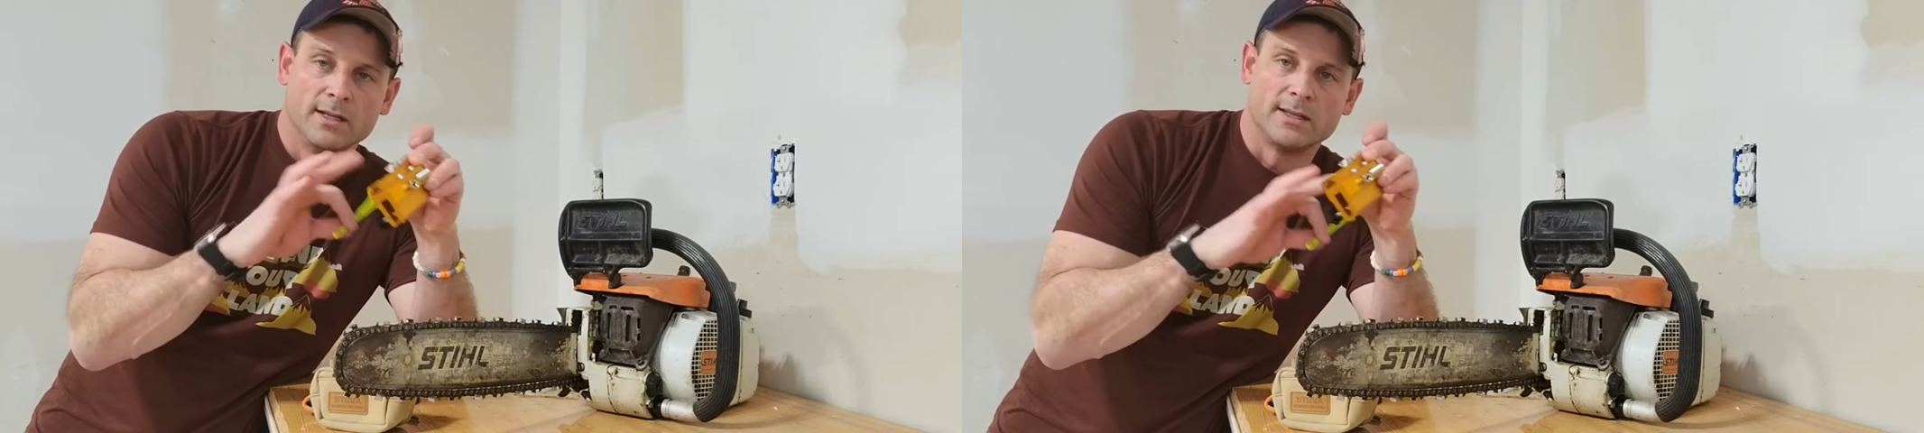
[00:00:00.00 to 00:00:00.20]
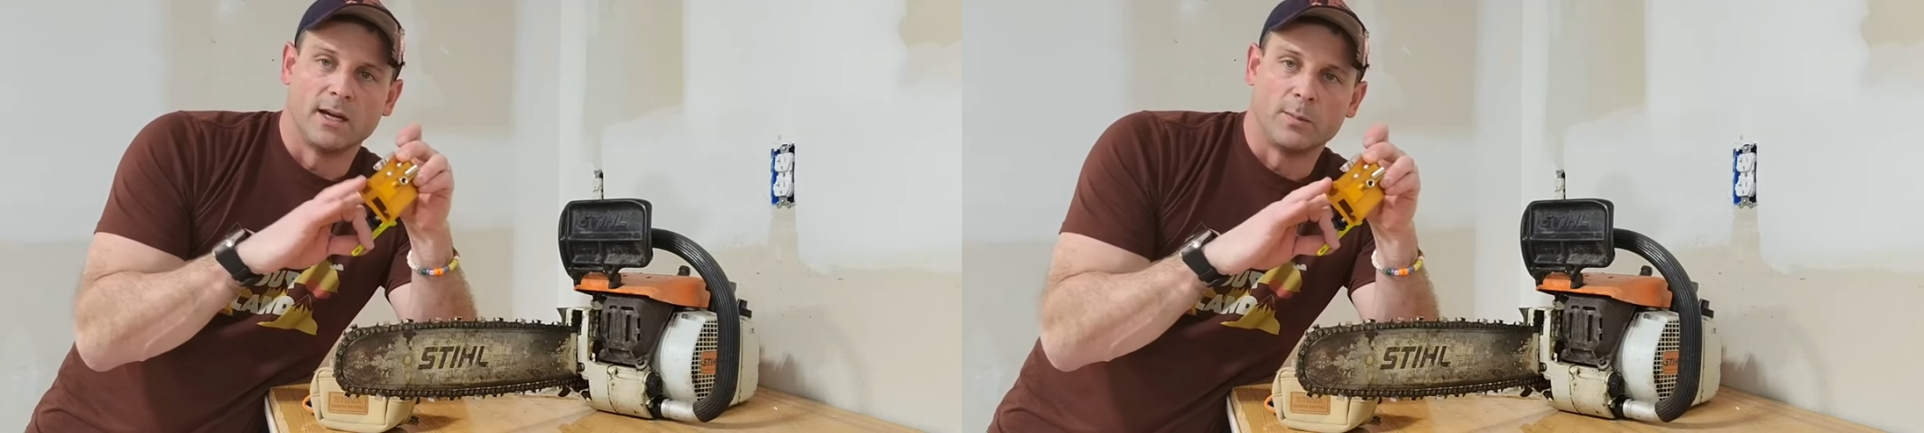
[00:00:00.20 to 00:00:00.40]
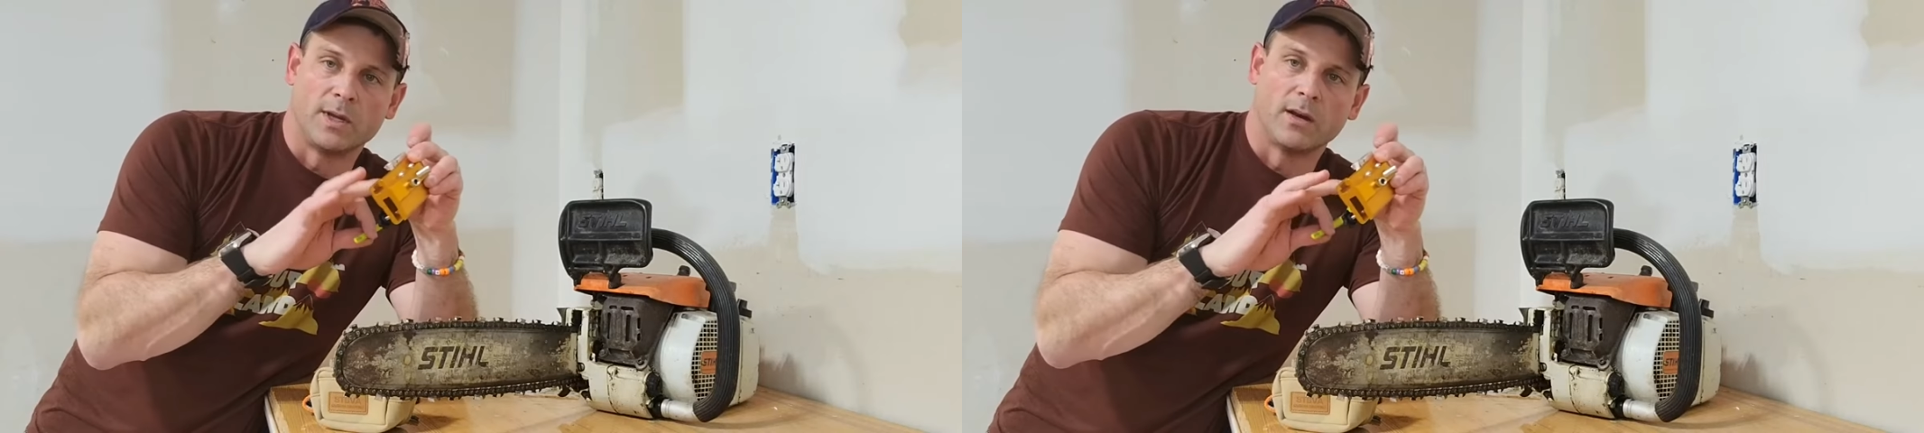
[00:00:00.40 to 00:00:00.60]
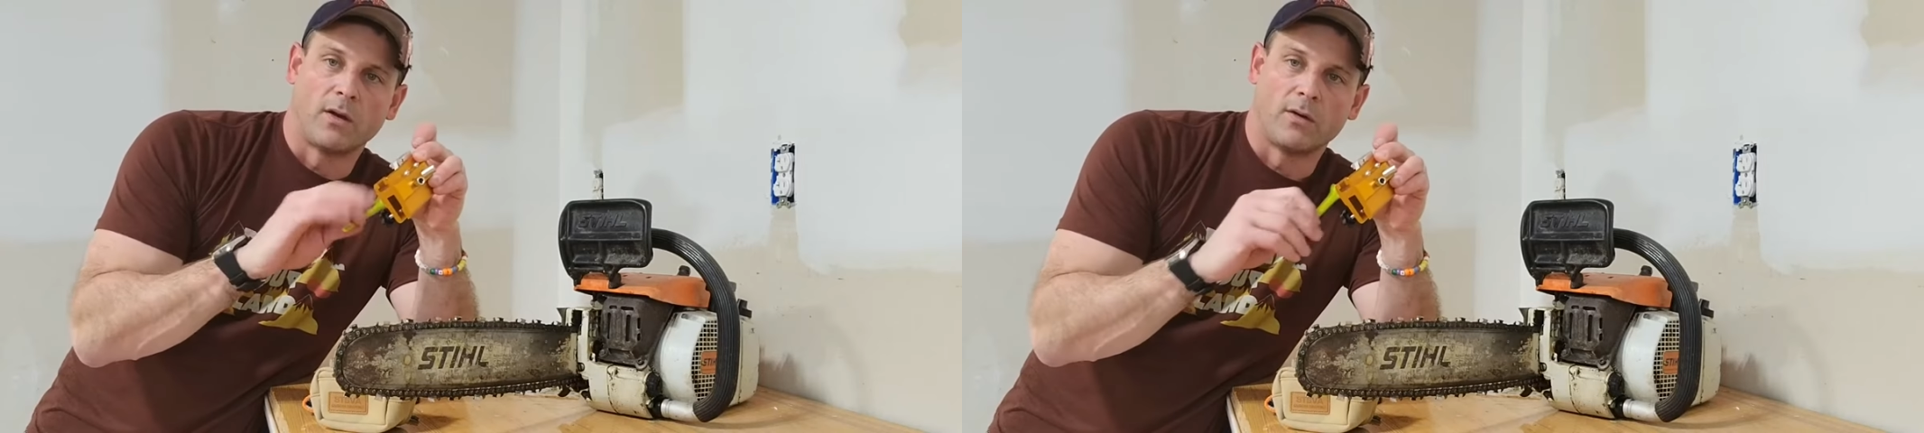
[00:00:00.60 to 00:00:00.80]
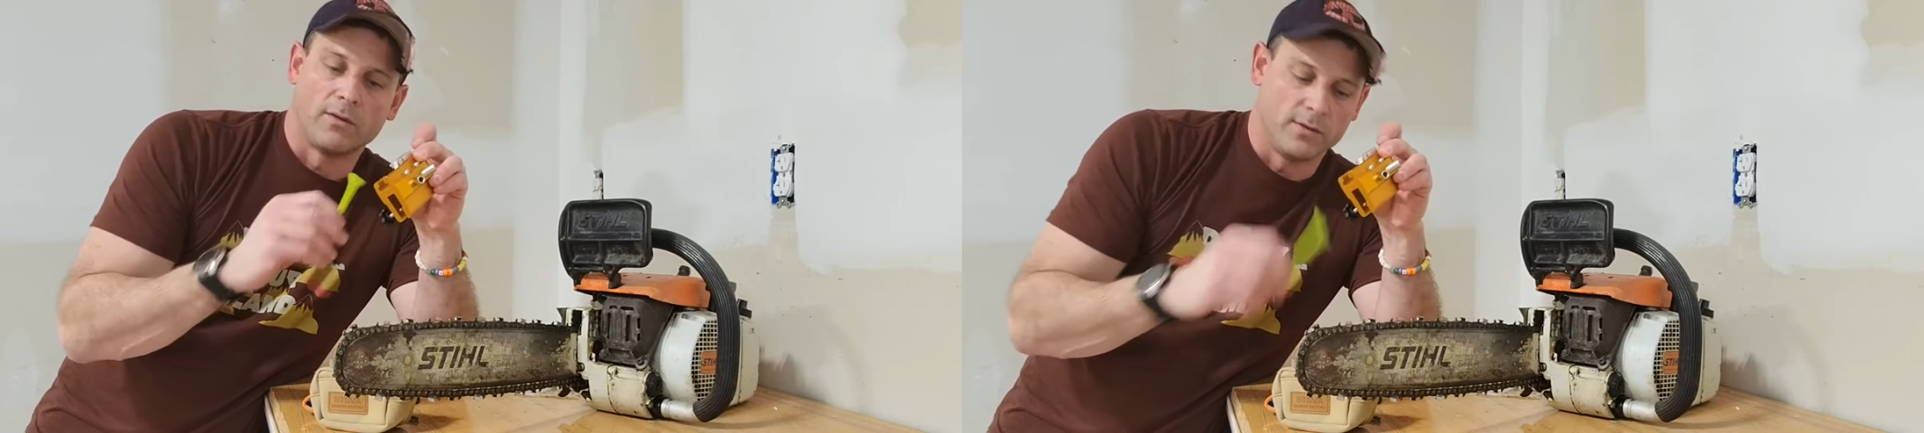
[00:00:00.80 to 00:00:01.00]
to help get
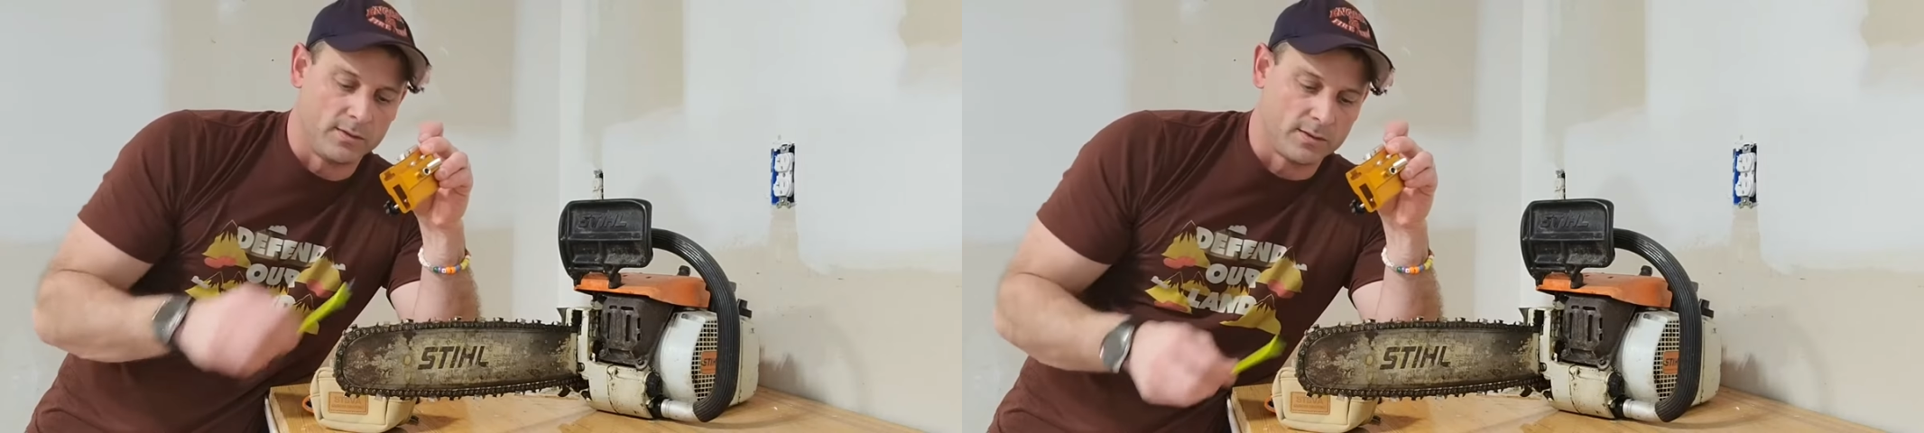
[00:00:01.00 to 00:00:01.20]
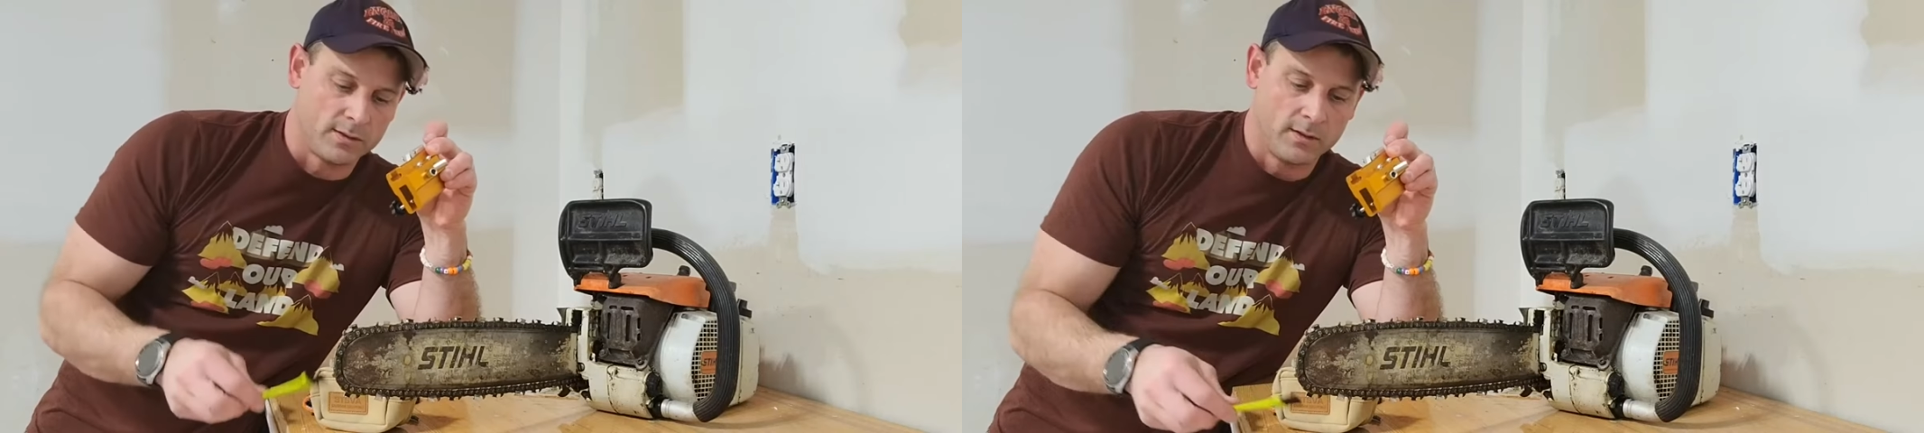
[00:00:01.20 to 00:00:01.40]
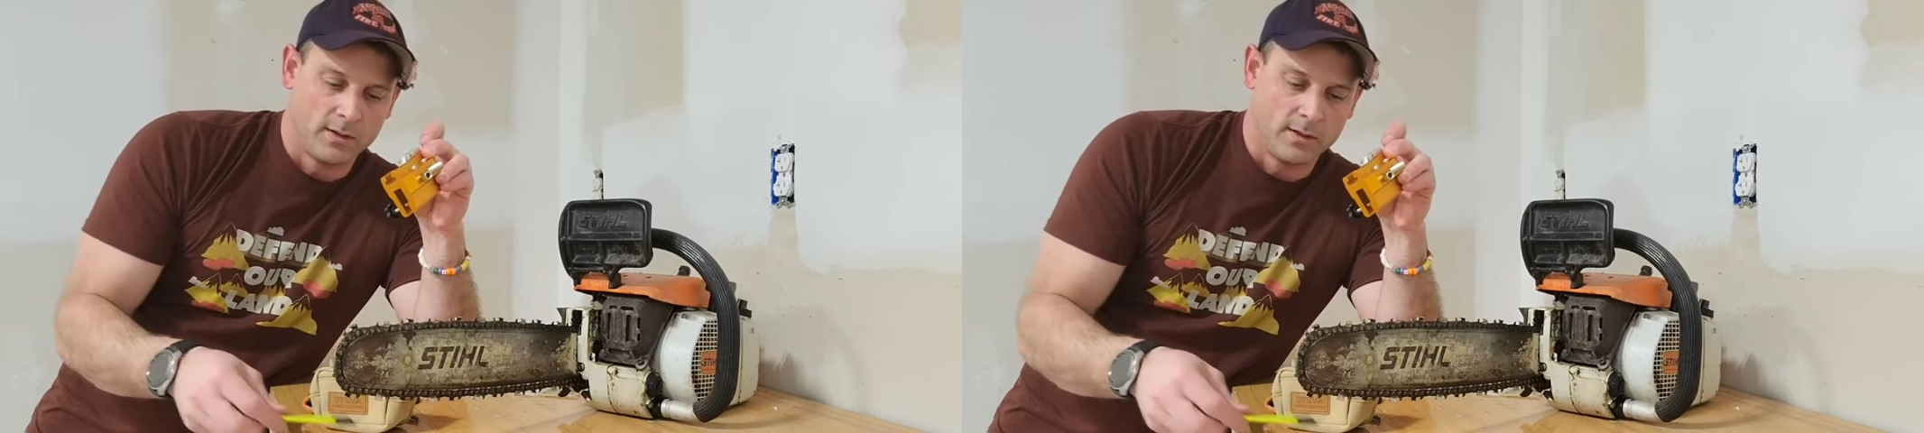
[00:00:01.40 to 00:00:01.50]
all those